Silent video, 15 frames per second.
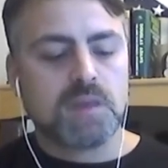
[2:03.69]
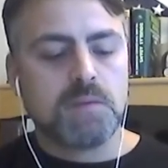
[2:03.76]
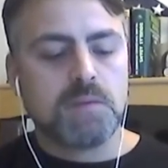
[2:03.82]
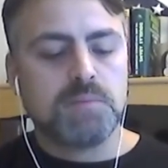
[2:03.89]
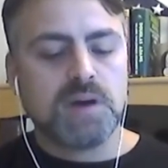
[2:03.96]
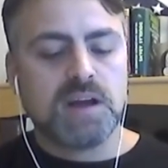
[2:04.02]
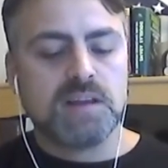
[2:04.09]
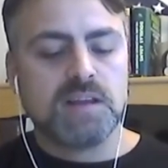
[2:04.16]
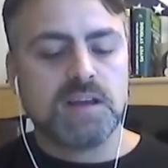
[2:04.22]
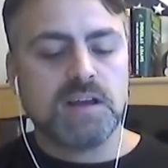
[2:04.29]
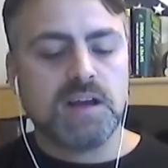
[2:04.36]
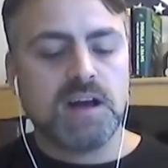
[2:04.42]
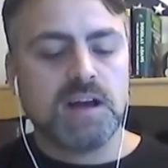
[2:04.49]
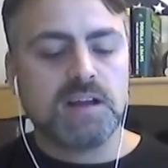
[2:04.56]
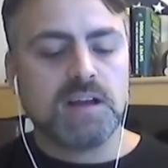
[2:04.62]
But
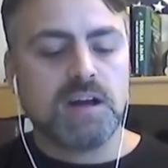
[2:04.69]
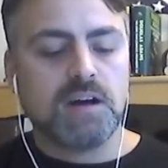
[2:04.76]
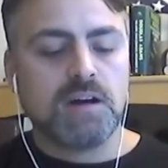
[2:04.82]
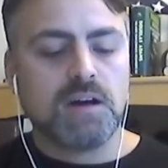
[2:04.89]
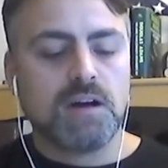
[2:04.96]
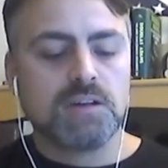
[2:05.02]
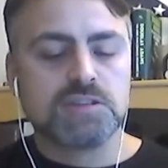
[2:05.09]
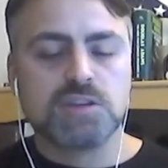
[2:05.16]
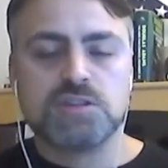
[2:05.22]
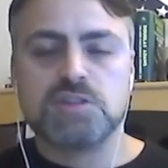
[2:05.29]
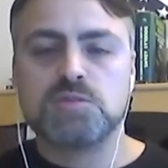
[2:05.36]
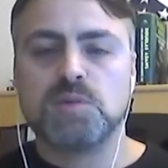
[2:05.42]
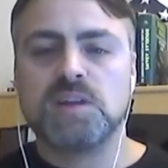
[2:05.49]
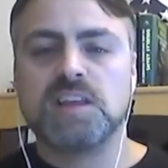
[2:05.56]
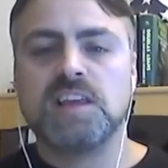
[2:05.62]
also
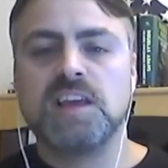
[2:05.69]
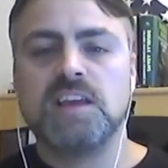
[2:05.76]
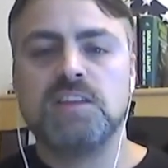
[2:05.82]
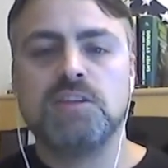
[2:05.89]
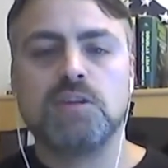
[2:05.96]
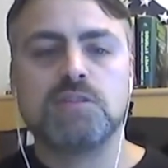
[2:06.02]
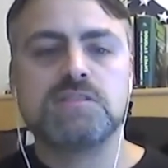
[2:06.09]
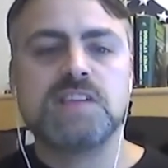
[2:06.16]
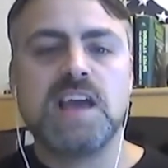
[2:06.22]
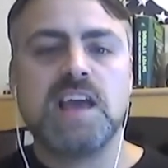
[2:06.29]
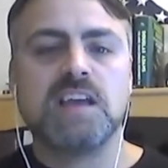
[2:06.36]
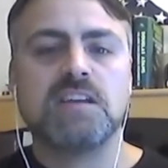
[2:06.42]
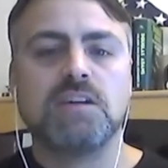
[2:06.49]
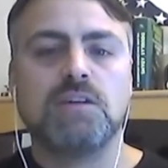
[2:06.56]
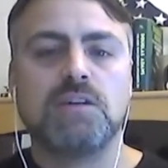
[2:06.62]
just want to get your
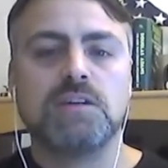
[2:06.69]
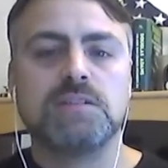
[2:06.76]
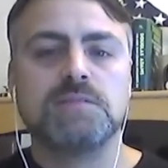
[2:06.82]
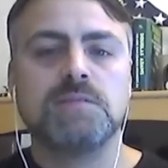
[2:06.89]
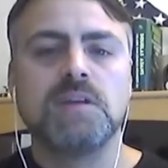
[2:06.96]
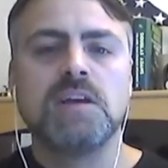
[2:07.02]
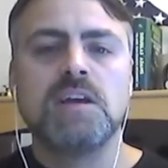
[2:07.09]
take on